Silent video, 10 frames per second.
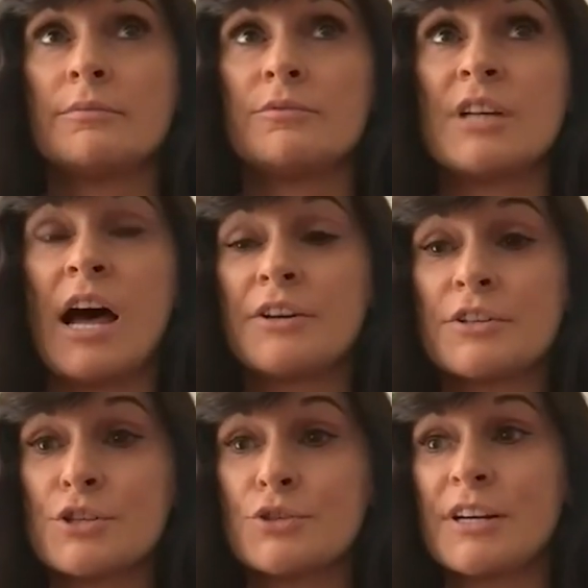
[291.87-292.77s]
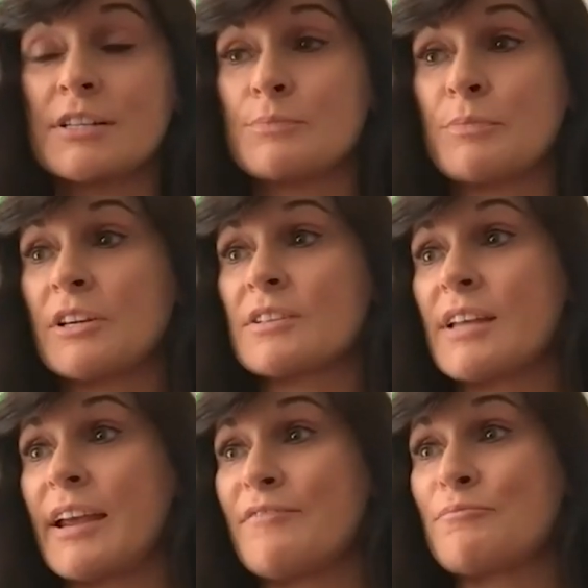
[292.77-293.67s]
dire straits because they have